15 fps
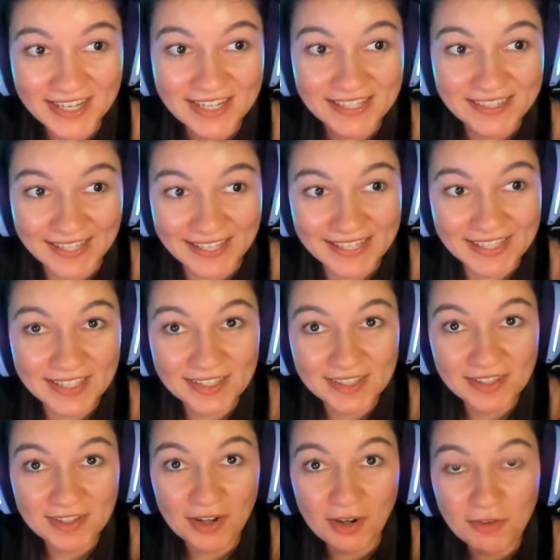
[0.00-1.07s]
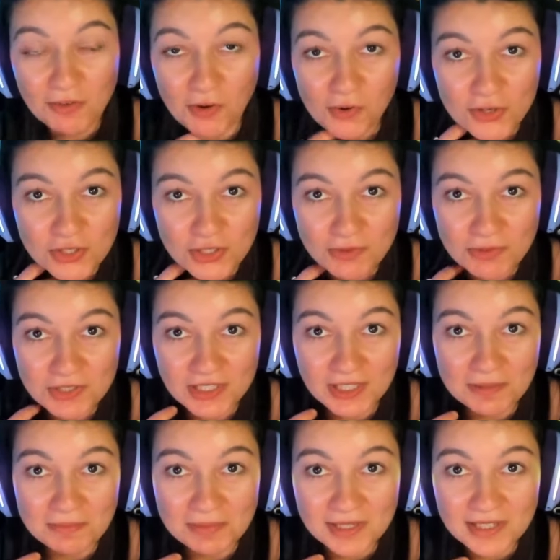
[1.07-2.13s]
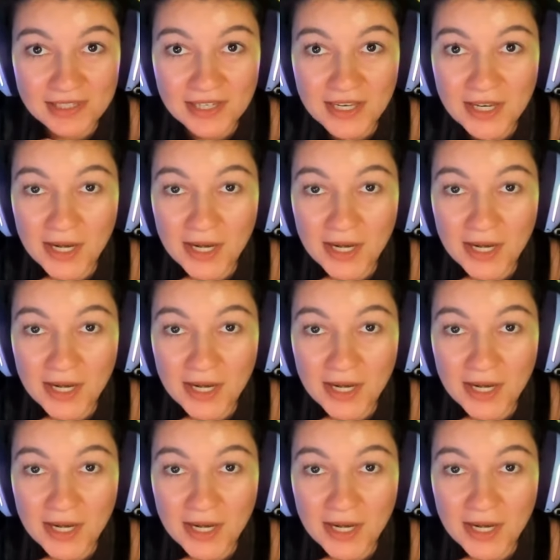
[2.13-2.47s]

Like, of course, she was going to be